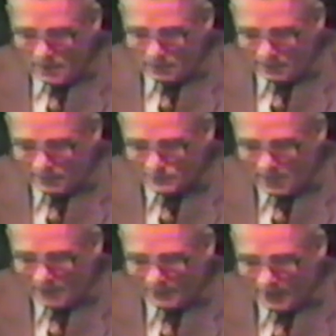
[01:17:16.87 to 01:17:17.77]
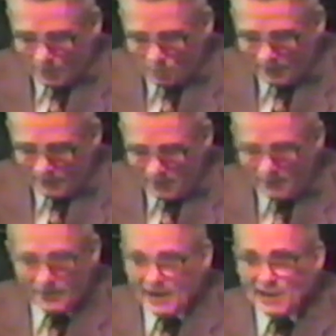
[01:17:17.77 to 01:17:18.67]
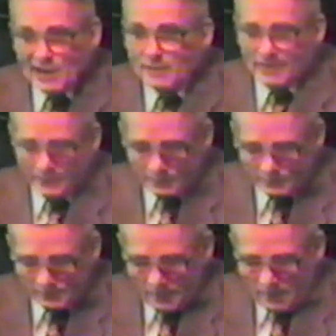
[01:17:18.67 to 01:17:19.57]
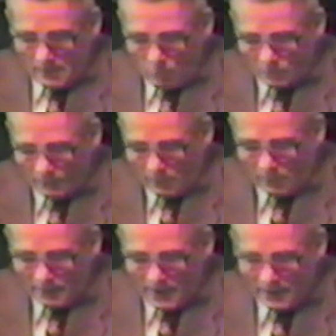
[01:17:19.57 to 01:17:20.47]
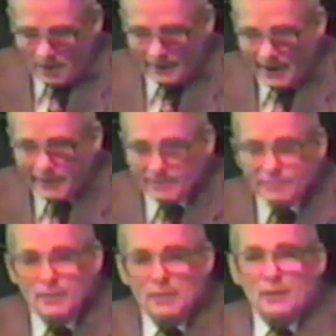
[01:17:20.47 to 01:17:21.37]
neither shalt thou set thee up in any image which the Lord thy God hateth